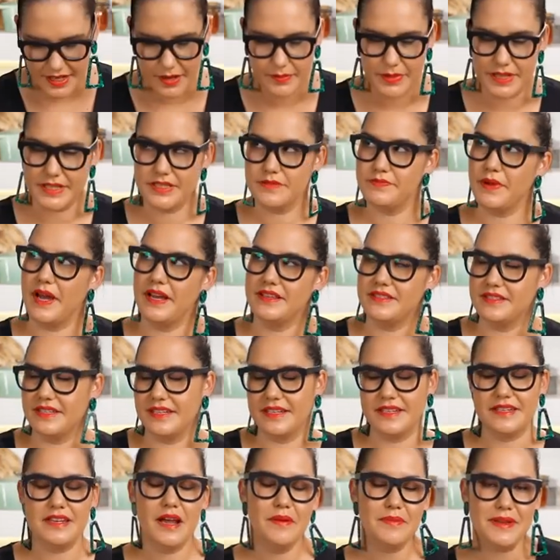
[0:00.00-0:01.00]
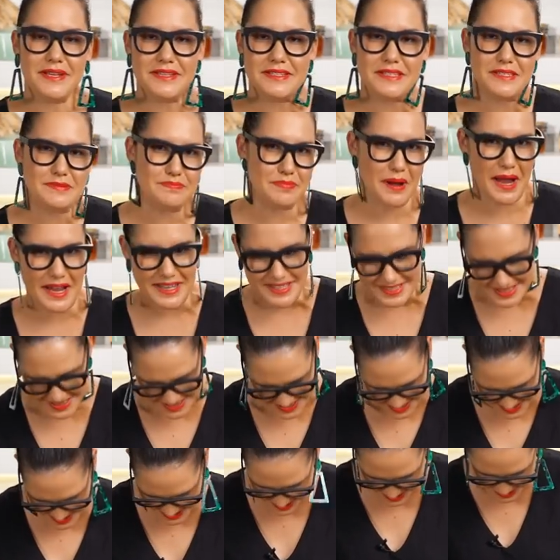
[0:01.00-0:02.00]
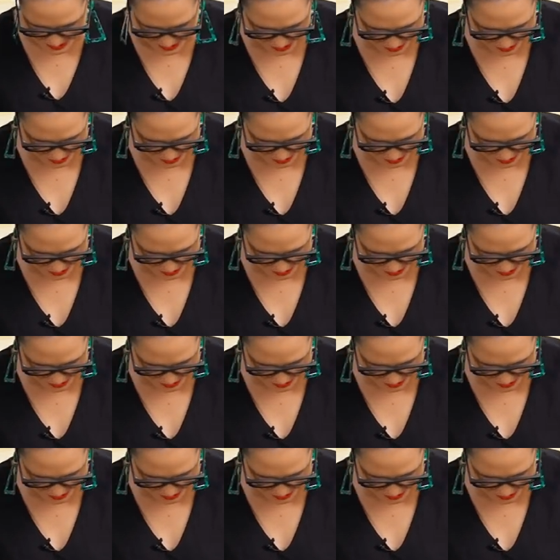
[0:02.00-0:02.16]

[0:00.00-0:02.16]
Numbing, spicing, numbing, spicy thing